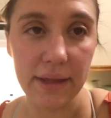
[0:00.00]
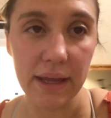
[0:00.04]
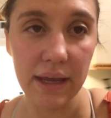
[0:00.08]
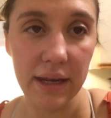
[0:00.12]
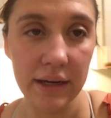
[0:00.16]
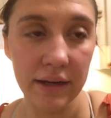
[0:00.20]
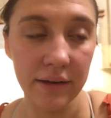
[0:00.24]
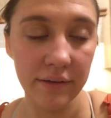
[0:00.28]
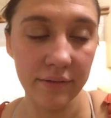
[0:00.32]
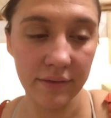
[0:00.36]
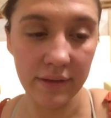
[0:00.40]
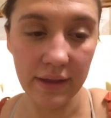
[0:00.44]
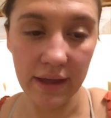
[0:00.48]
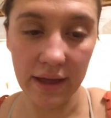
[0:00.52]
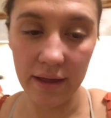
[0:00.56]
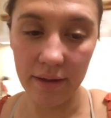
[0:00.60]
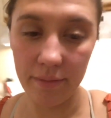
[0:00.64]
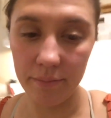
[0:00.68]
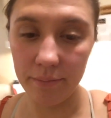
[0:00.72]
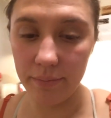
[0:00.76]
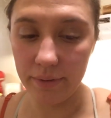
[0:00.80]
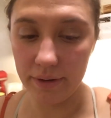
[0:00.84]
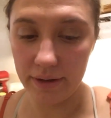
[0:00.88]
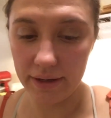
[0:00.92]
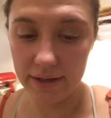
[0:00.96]
probably find
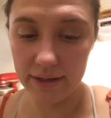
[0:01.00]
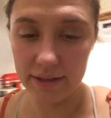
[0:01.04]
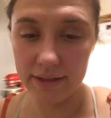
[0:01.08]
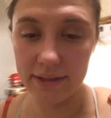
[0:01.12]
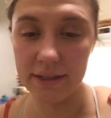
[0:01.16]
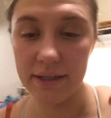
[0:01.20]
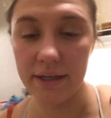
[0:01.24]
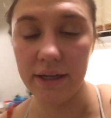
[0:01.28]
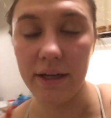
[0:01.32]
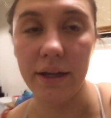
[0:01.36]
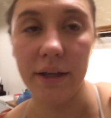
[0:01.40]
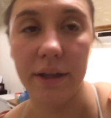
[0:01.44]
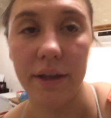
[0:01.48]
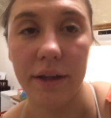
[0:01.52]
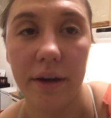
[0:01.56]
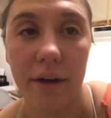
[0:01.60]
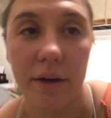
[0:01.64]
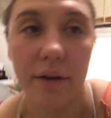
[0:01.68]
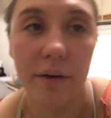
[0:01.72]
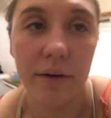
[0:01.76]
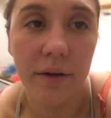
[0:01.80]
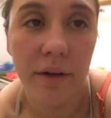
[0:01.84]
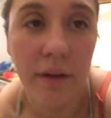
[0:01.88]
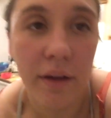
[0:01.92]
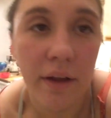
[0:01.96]
the footage somewhere I
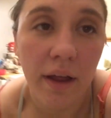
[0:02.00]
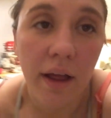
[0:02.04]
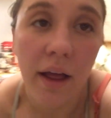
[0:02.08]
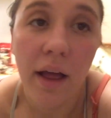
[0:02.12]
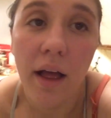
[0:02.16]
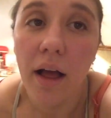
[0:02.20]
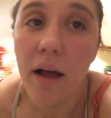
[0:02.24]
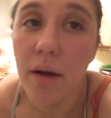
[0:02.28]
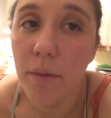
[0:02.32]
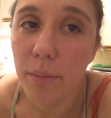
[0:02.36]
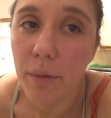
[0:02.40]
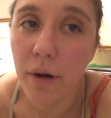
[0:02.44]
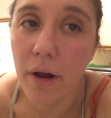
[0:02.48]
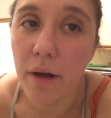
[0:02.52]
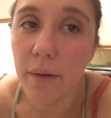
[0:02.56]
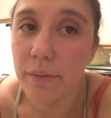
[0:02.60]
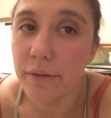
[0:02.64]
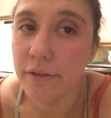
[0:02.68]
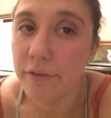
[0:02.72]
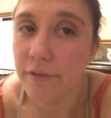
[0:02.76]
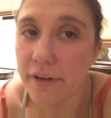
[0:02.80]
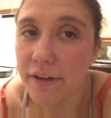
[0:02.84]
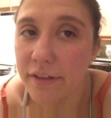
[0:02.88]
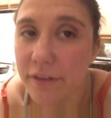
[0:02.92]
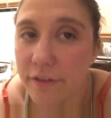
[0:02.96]
just I, I can't
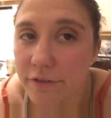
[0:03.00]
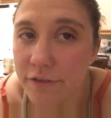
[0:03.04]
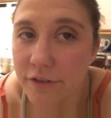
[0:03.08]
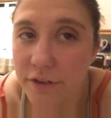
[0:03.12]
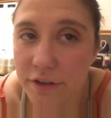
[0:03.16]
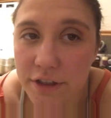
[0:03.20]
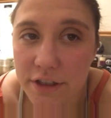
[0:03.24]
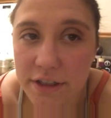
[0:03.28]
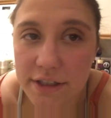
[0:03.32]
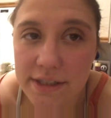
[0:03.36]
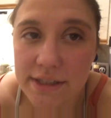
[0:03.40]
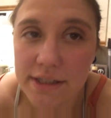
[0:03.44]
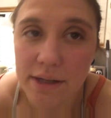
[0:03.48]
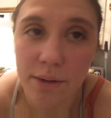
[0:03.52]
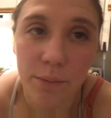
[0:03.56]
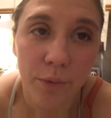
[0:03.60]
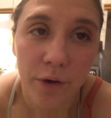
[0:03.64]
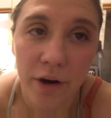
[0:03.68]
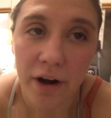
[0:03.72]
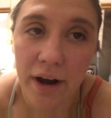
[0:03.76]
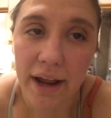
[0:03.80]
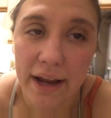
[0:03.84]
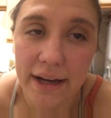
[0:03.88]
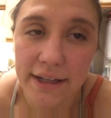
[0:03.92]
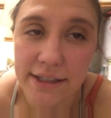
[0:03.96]
even
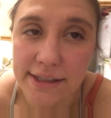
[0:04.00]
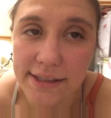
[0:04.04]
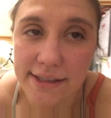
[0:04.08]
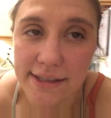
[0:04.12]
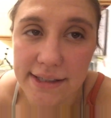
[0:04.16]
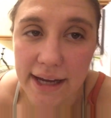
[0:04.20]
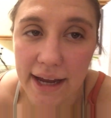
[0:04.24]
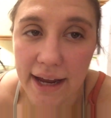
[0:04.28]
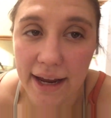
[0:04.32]
remember